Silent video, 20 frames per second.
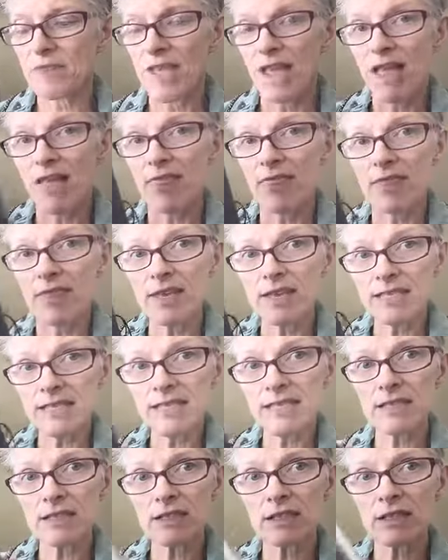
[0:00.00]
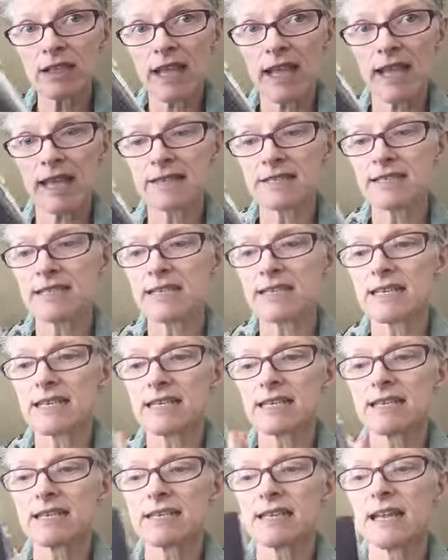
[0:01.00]
This little
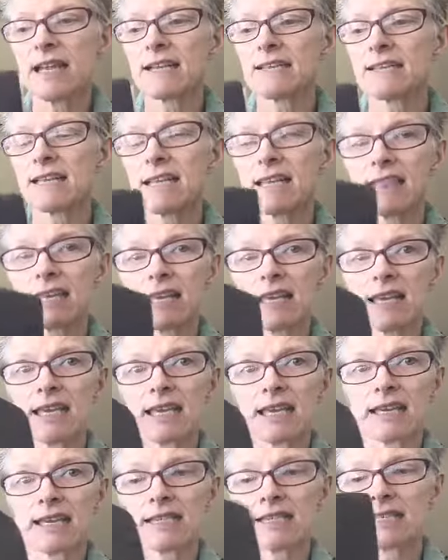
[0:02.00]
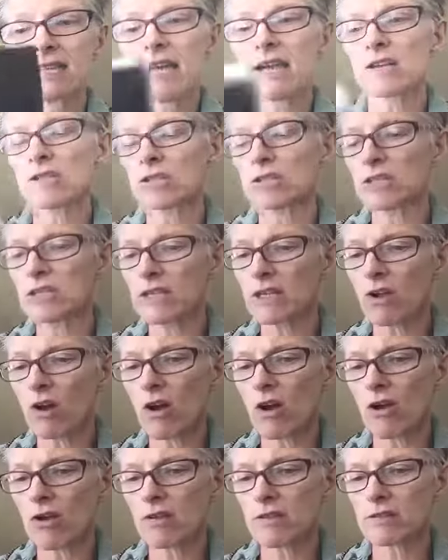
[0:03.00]
handy dandy thing is actually
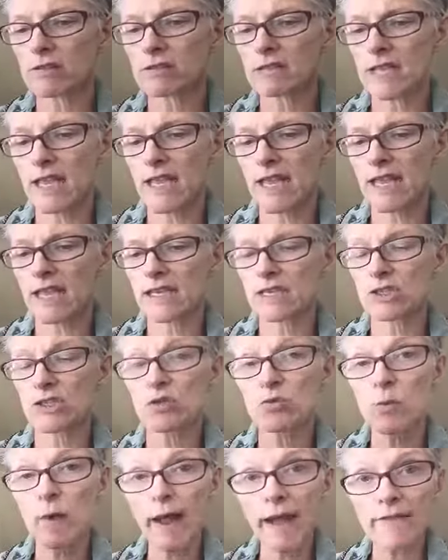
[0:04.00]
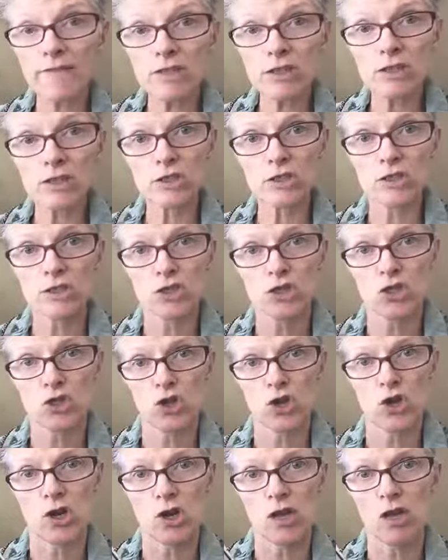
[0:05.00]
called a traveler's
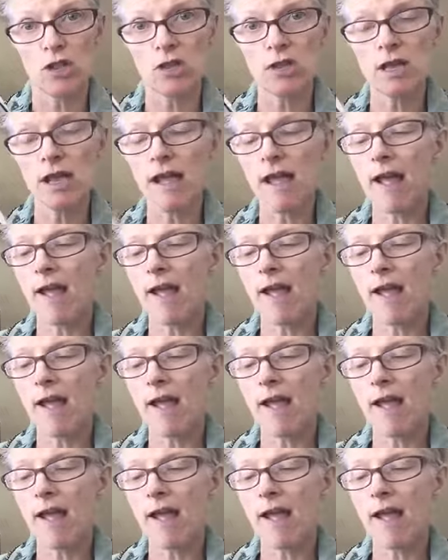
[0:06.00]
journal